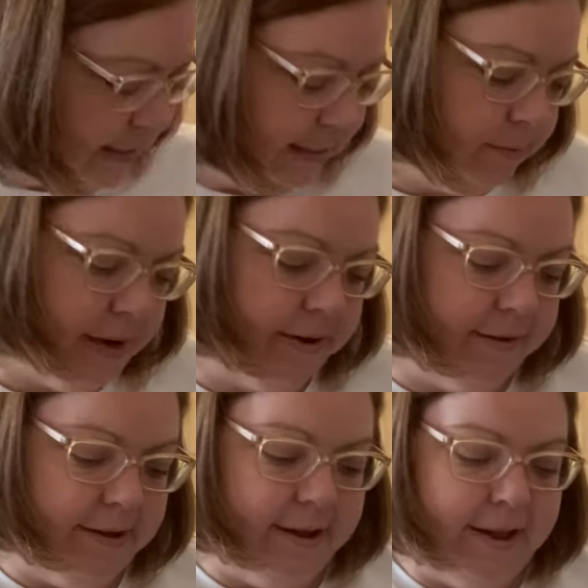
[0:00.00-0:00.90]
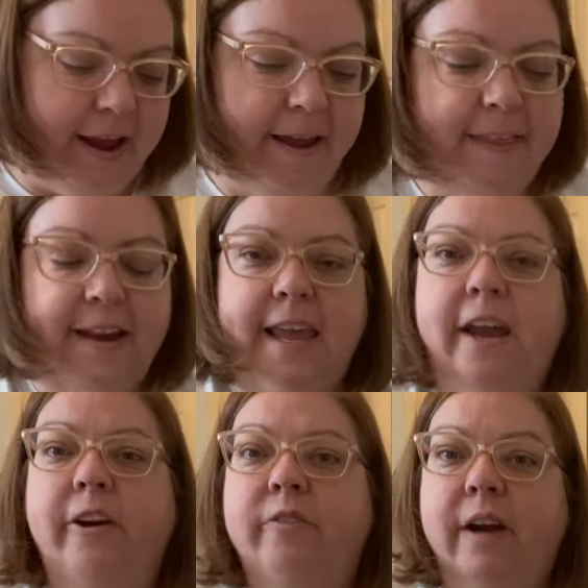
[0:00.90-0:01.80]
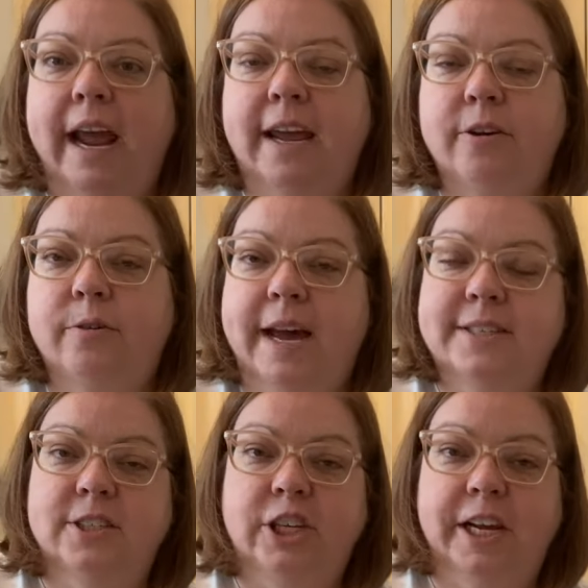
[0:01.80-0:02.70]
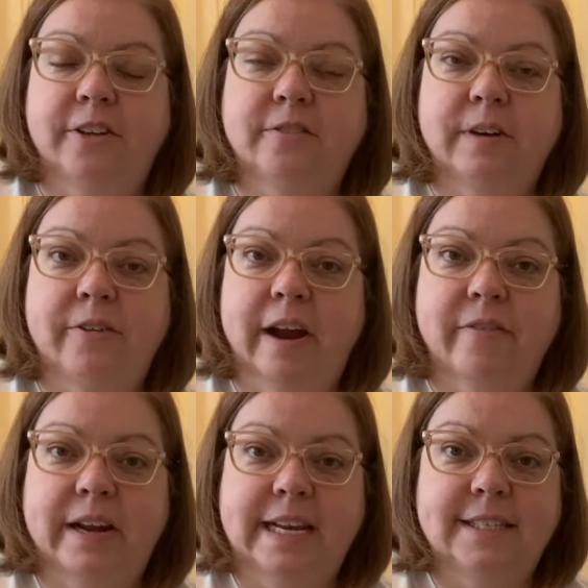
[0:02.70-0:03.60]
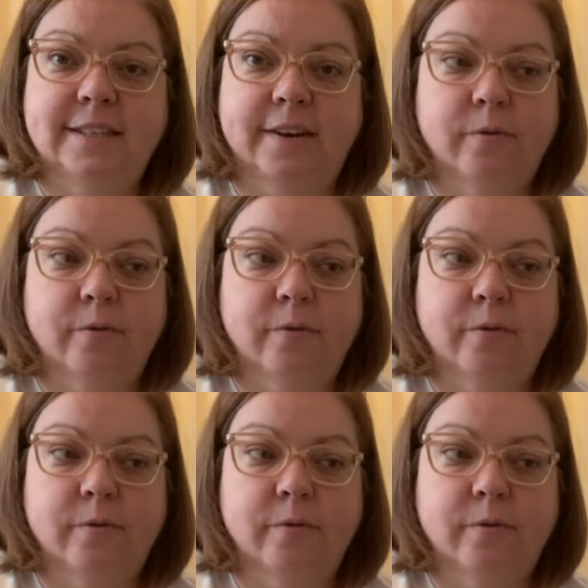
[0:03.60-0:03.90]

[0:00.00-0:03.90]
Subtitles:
this one. And then Karen Wright, who has a channel, Run Write Reads,